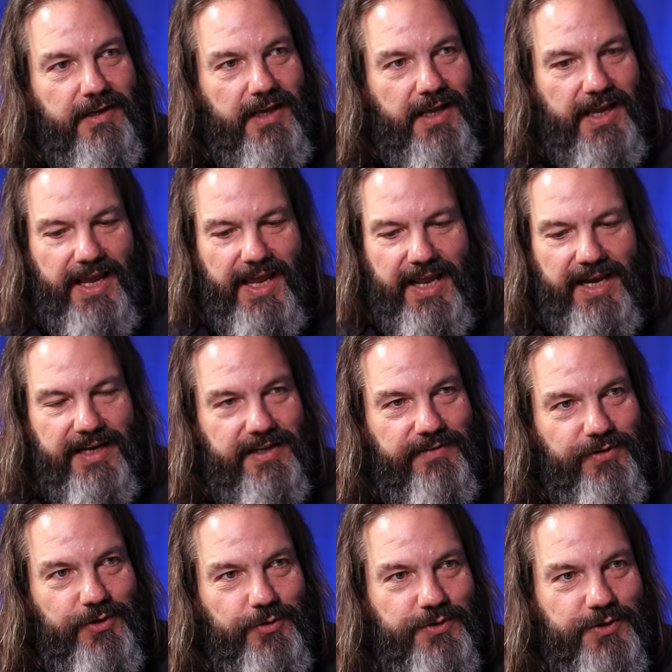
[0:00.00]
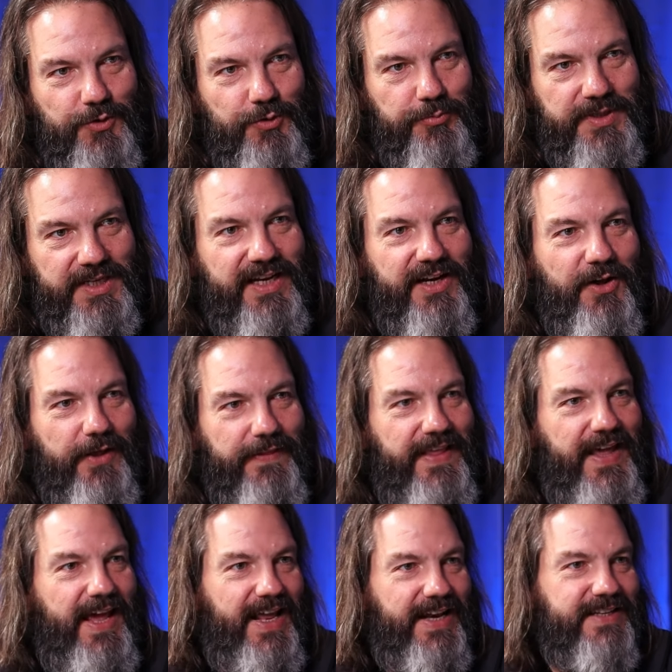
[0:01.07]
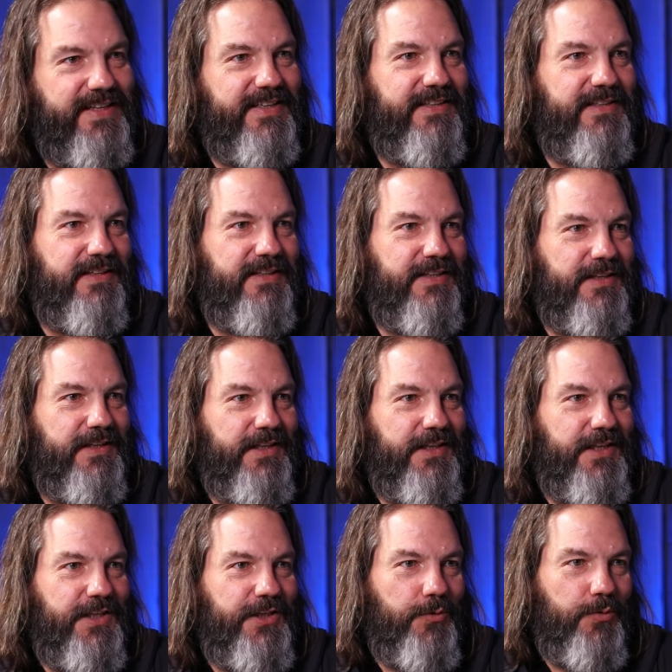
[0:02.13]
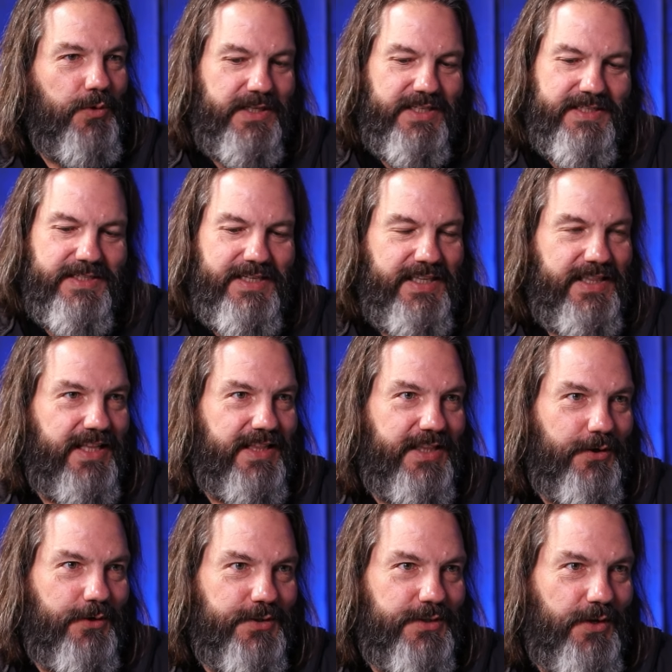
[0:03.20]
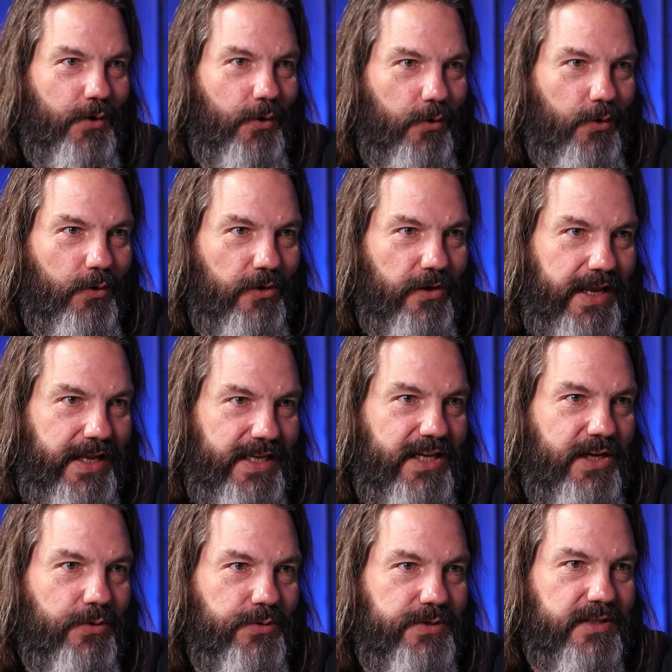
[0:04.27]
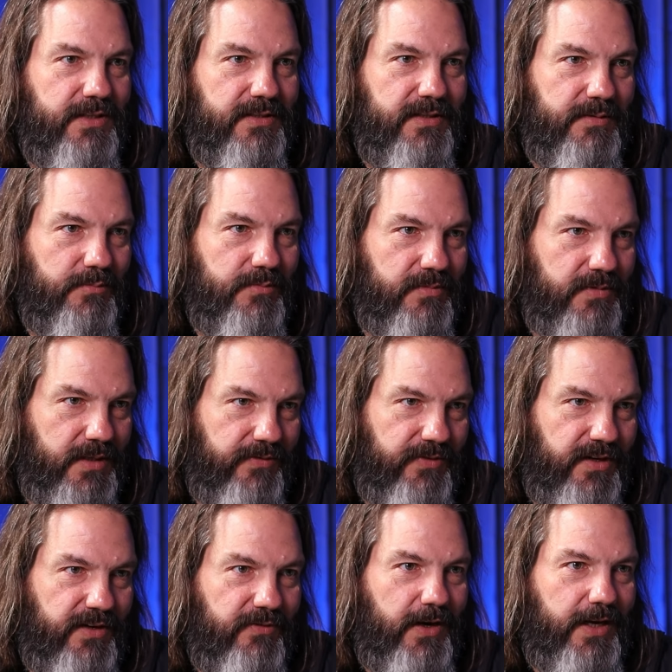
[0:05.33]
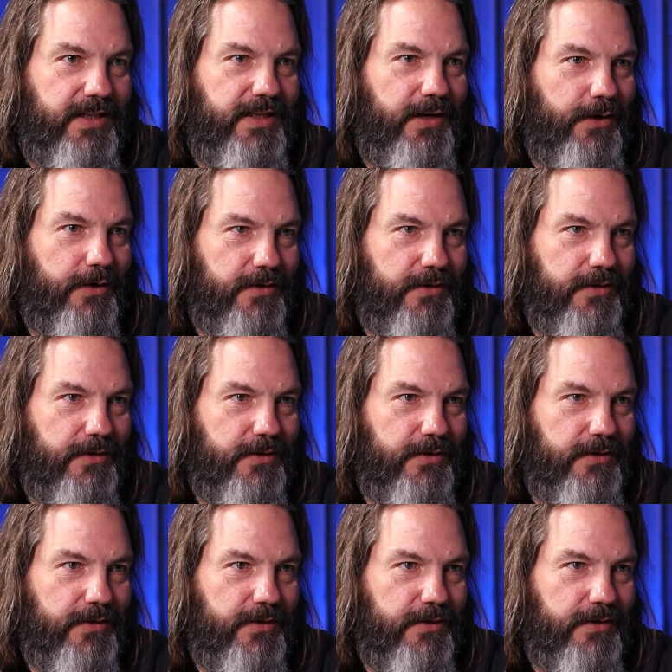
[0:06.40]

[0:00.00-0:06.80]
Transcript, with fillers: and if you zoomed in on that, you would see that there's a whole ecosystem living right there